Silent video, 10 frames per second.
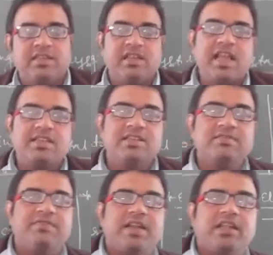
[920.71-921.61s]
Elastic
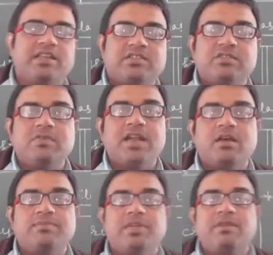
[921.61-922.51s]
fatigueness you had
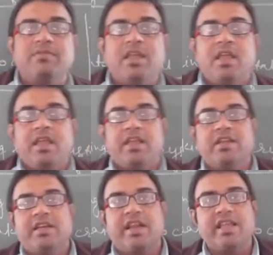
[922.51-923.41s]
observed
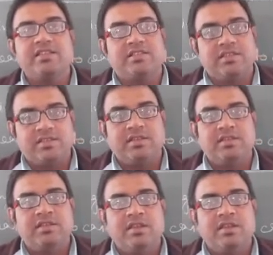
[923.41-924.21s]
in cranes.